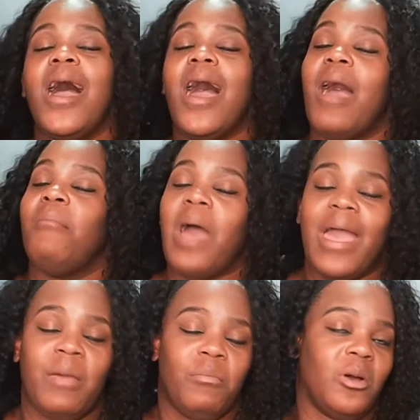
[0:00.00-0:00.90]
I
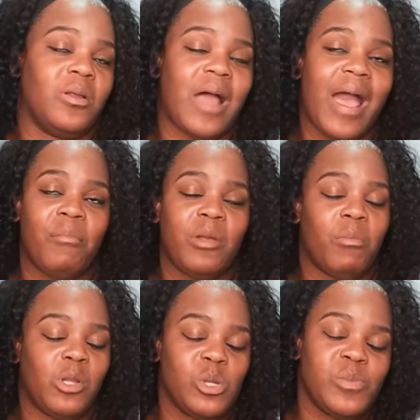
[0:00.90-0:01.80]
am gonna lie, I'm
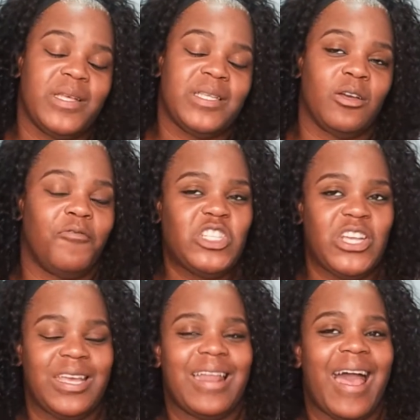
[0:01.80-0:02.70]
a little bit selfish
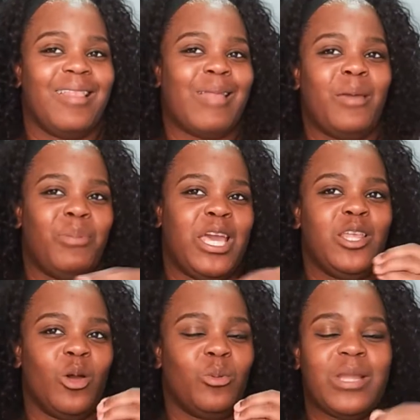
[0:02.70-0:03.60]
and I like being
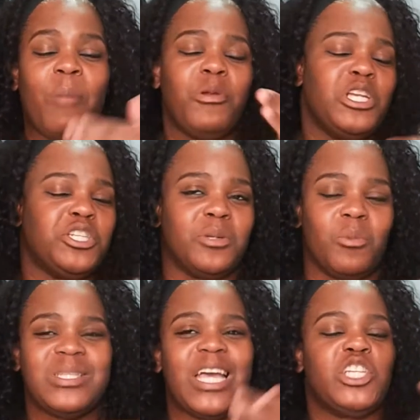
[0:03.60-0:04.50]
the only one. I'm pretty sure
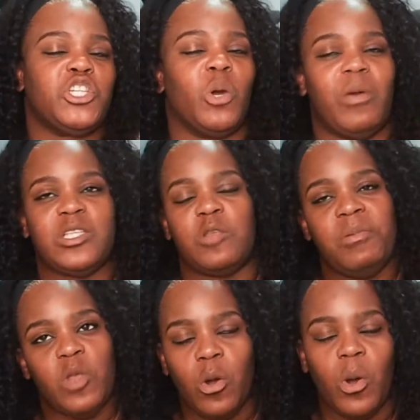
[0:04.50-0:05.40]
once I show it, so
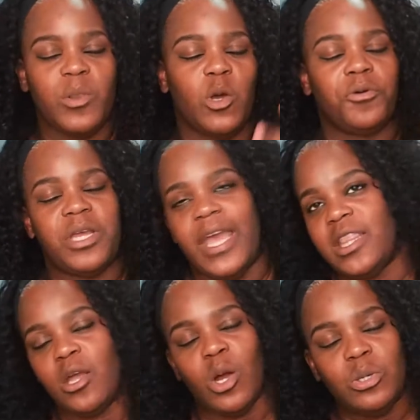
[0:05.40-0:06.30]
they'll go and they'll create
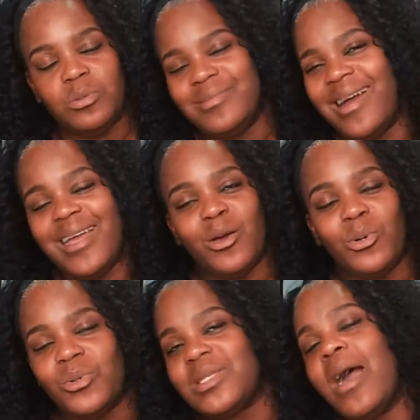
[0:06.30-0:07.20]
their own. All right, cool.